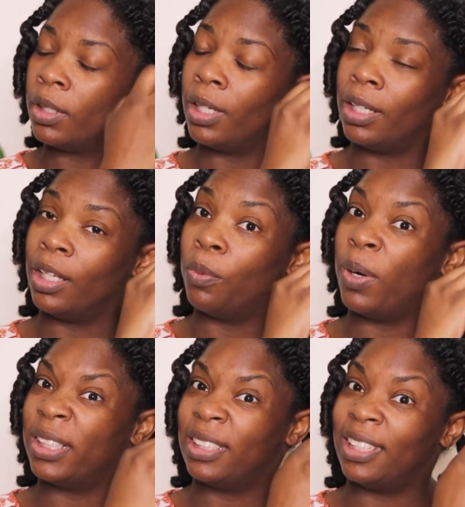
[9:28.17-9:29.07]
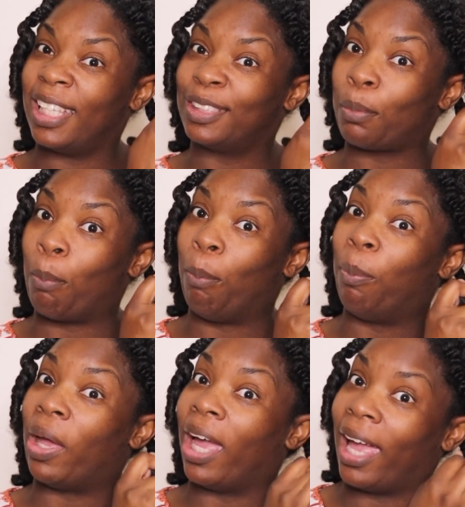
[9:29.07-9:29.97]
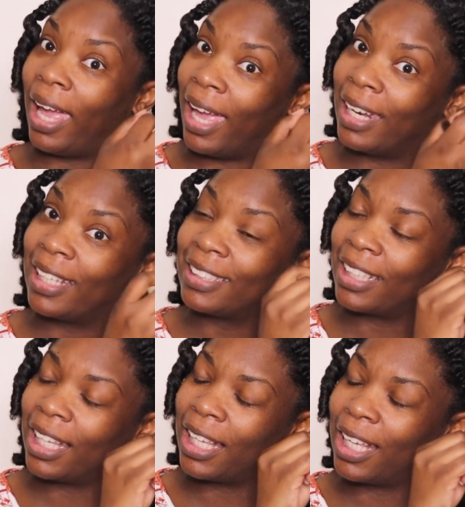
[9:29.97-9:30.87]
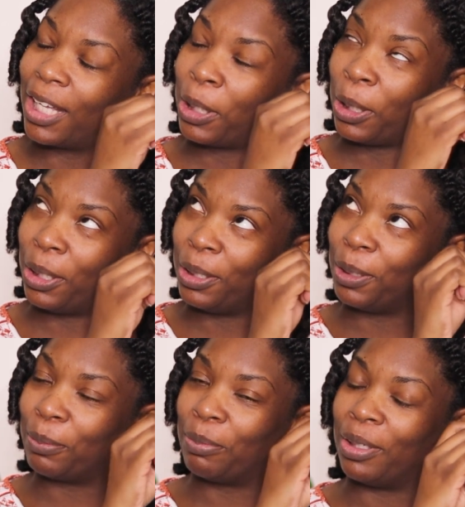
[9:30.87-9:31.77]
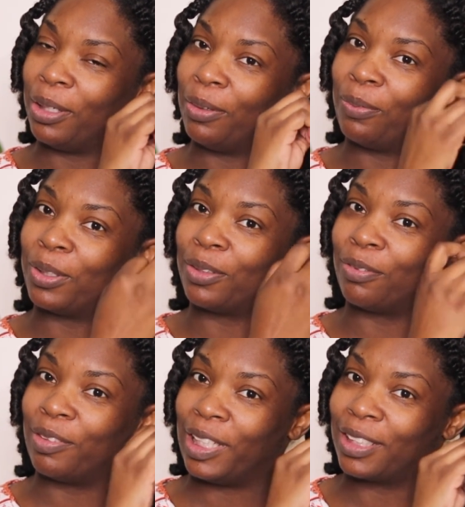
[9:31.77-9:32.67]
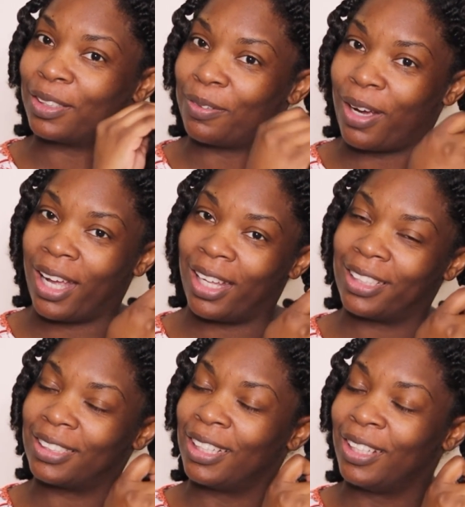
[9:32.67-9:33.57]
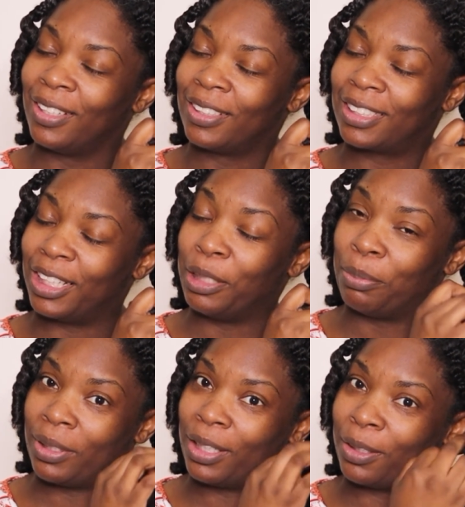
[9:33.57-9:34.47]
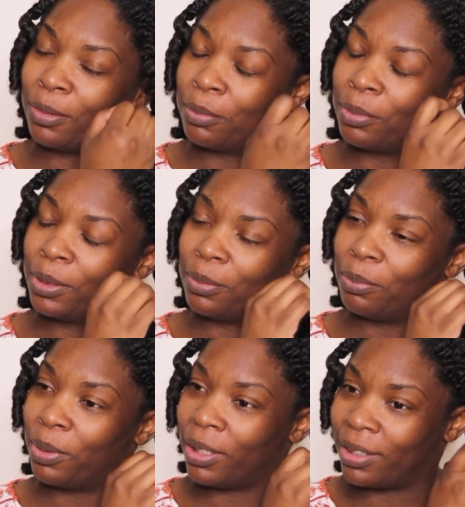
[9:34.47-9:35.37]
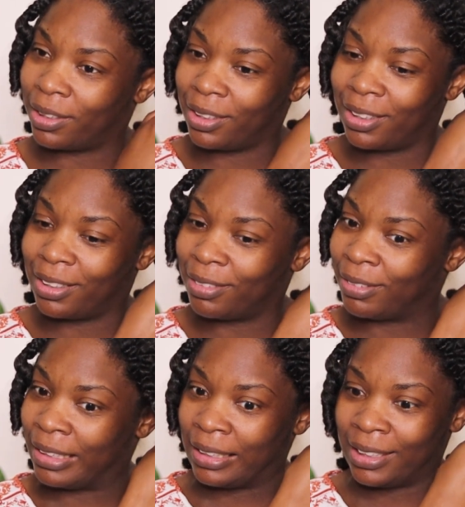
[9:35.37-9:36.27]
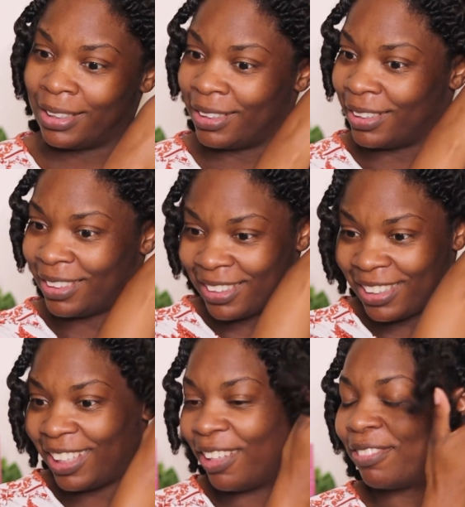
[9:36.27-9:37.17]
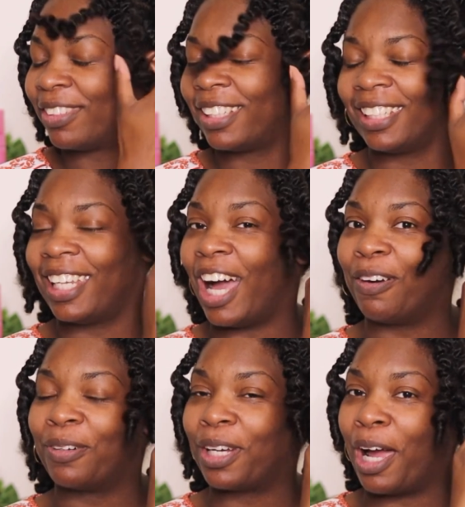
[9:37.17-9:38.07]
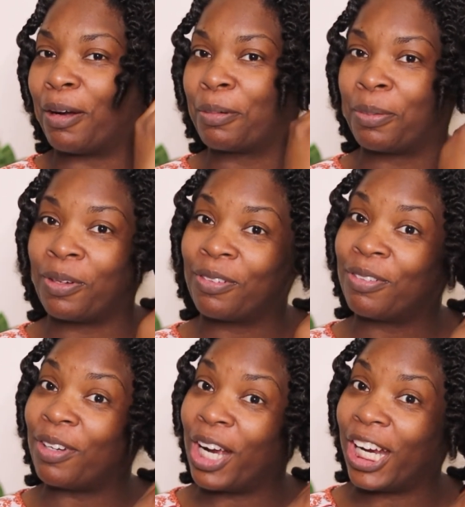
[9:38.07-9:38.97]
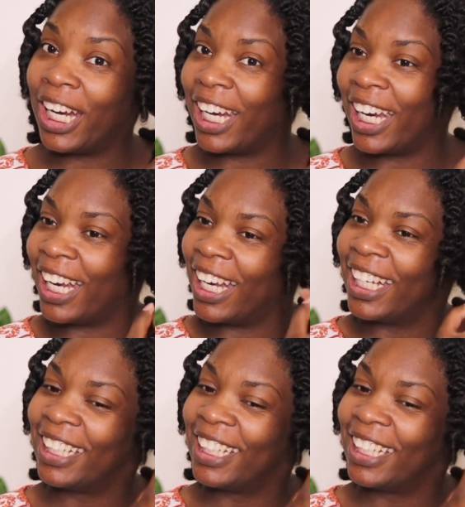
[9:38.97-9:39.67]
And it wasn't as bad as it could be with the flexirods, sleeping in them, but definitely not what I would prefer.